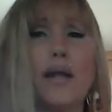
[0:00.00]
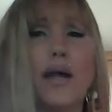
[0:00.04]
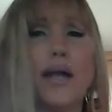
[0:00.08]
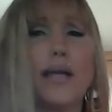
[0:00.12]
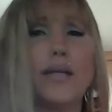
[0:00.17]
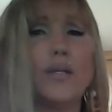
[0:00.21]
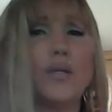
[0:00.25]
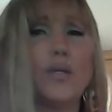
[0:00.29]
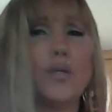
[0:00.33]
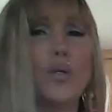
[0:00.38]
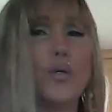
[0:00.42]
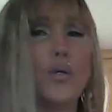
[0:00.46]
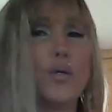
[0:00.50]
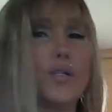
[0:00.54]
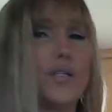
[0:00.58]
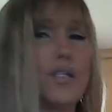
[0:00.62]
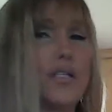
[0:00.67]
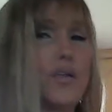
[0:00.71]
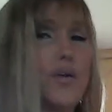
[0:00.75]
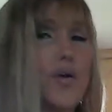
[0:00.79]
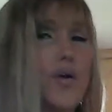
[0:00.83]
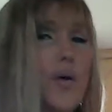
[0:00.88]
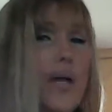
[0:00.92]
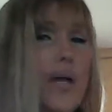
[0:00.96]
I
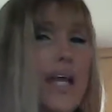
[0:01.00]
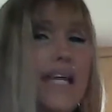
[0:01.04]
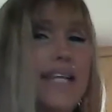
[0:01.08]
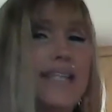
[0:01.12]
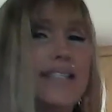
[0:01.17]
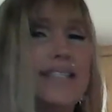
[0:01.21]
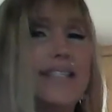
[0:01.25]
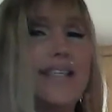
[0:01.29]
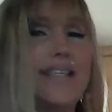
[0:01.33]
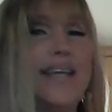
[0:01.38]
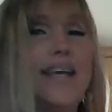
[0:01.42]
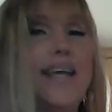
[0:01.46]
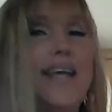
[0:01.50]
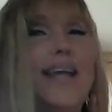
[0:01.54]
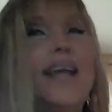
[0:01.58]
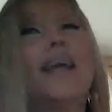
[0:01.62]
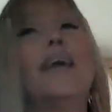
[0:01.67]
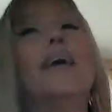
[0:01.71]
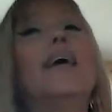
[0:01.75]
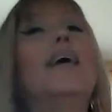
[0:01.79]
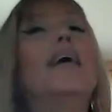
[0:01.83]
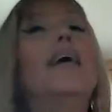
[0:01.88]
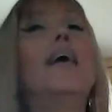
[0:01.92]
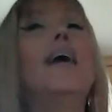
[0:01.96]
used green tea,